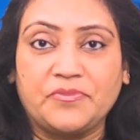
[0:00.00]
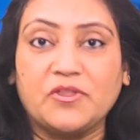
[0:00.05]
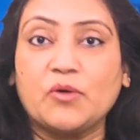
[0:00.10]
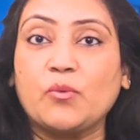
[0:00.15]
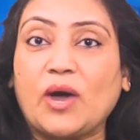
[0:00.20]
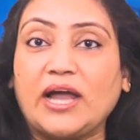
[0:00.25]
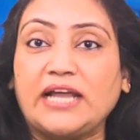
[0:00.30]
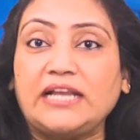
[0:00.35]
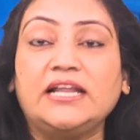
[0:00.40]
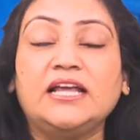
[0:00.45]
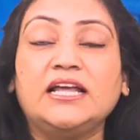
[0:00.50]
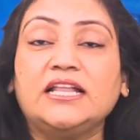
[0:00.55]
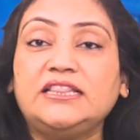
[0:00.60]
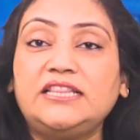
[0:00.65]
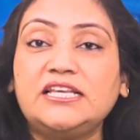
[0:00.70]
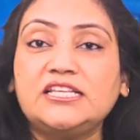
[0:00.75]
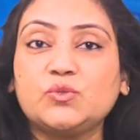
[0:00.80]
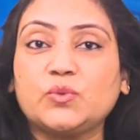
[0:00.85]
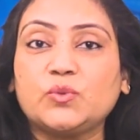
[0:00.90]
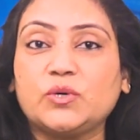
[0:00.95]
While
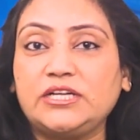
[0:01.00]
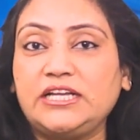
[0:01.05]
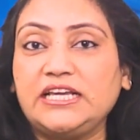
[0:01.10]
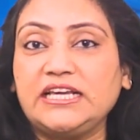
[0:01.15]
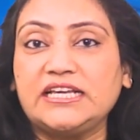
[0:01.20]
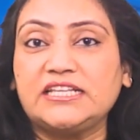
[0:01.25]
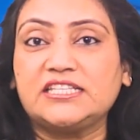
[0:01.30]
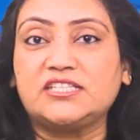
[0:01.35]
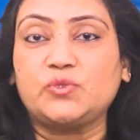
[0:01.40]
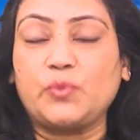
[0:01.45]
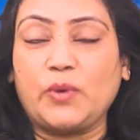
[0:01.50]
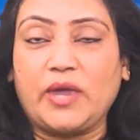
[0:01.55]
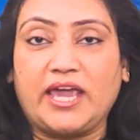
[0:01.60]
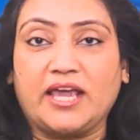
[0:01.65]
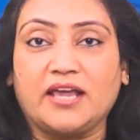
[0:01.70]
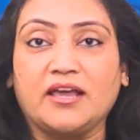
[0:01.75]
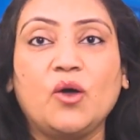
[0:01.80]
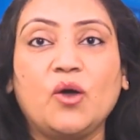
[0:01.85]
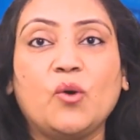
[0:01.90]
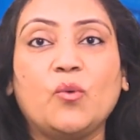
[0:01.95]
this wording is
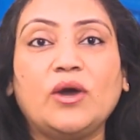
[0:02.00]
vague,